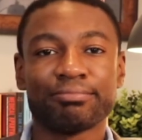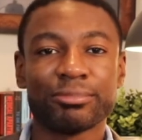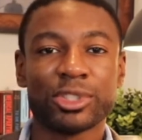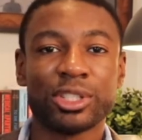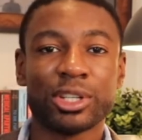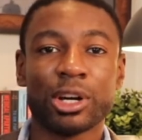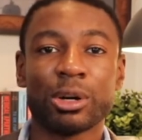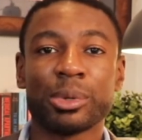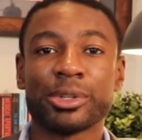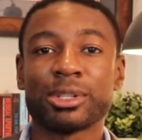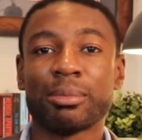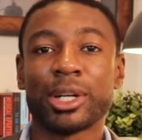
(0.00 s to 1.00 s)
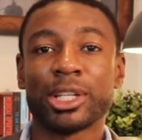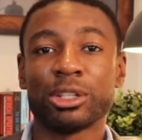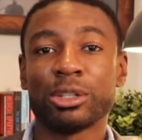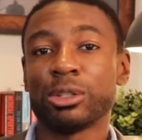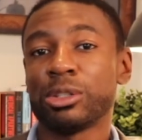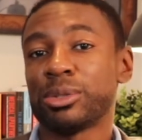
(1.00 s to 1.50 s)
share with somebody
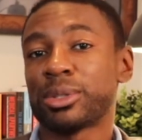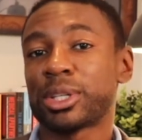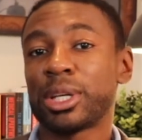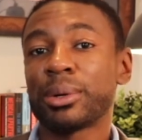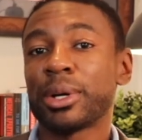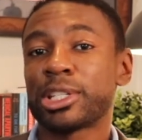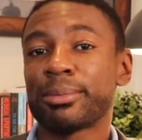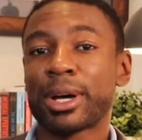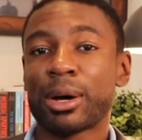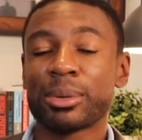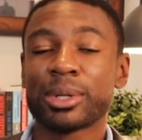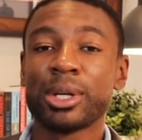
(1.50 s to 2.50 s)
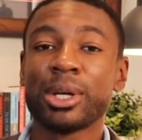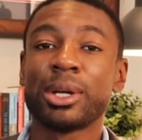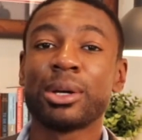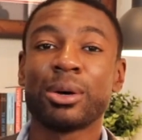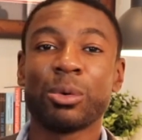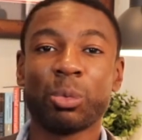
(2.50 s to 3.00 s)
who's curious about
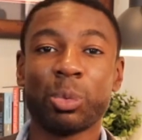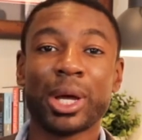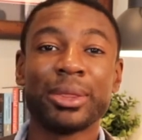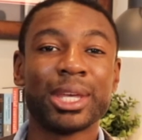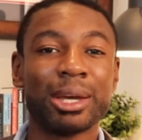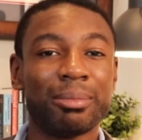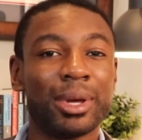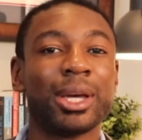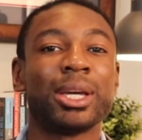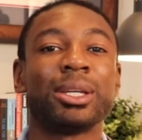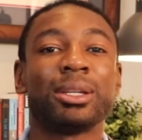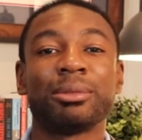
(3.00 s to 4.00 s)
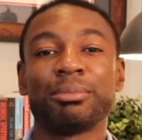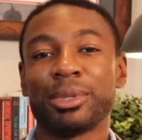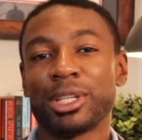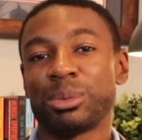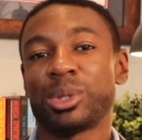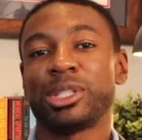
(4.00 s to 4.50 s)
when they may
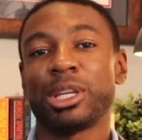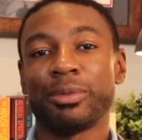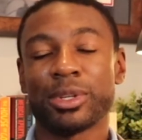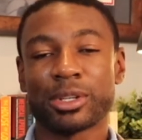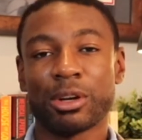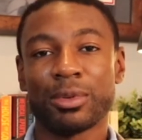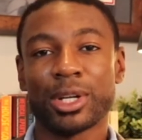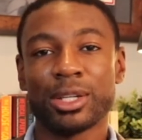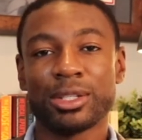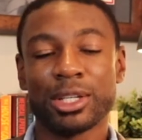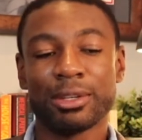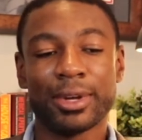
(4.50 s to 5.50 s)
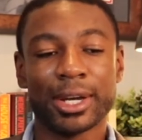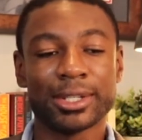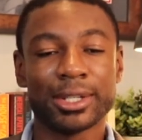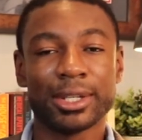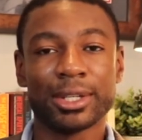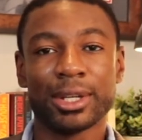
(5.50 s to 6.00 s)
be receiving this COVID-19
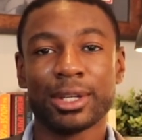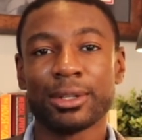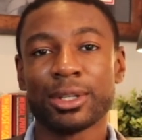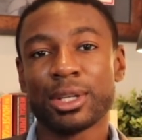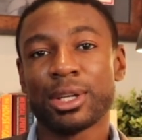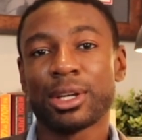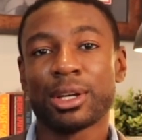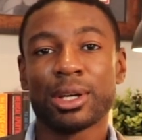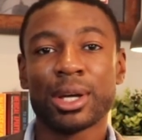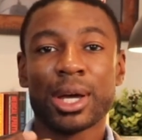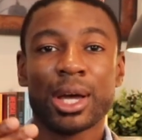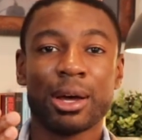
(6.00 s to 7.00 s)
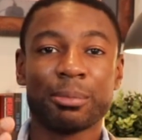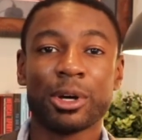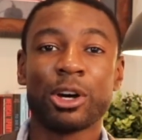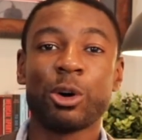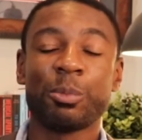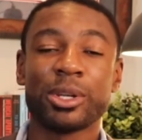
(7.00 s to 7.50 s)
vaccine. I'm
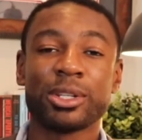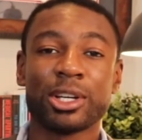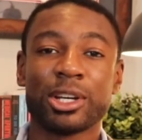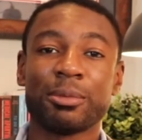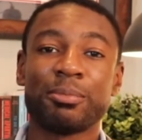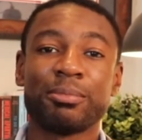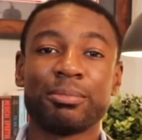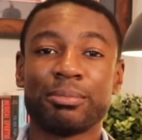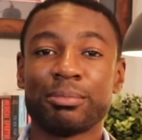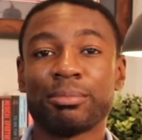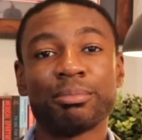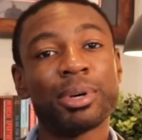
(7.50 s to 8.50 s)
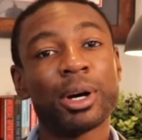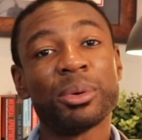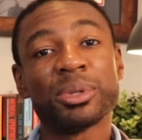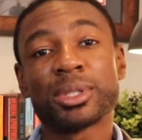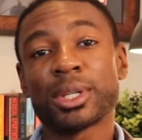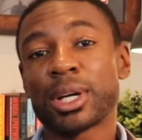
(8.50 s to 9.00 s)
hoping to
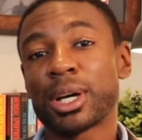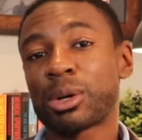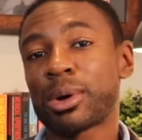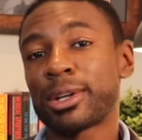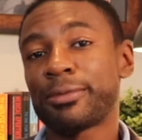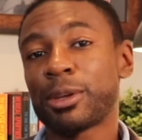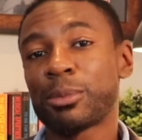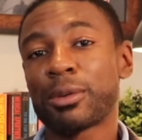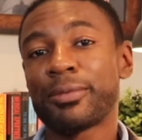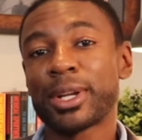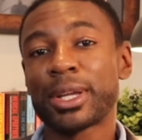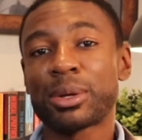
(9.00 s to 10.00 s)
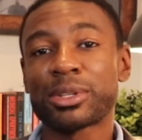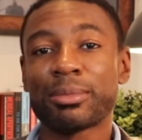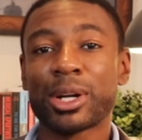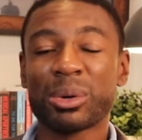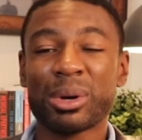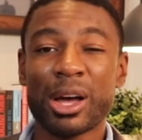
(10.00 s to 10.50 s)
post quite a few more videos on
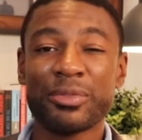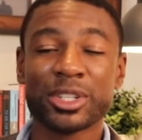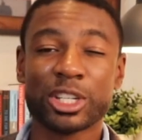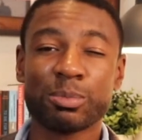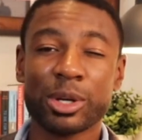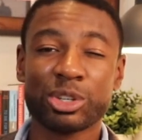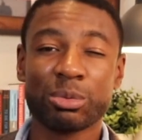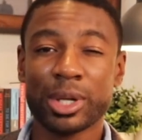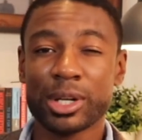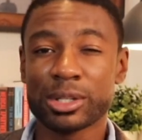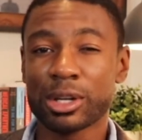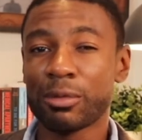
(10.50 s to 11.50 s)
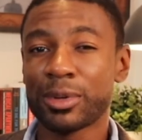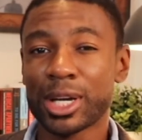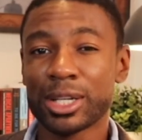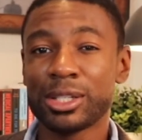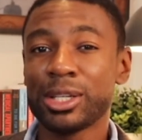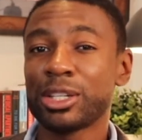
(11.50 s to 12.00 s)
medical ethics, especially related to
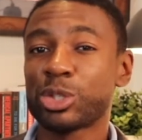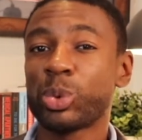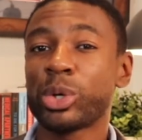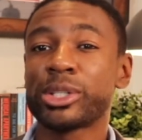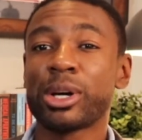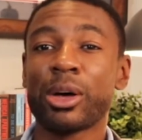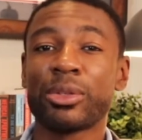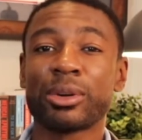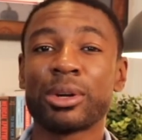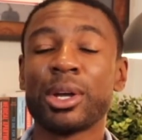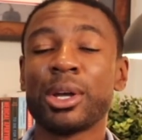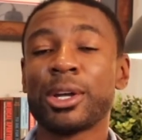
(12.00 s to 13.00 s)
COVID-19, as well as other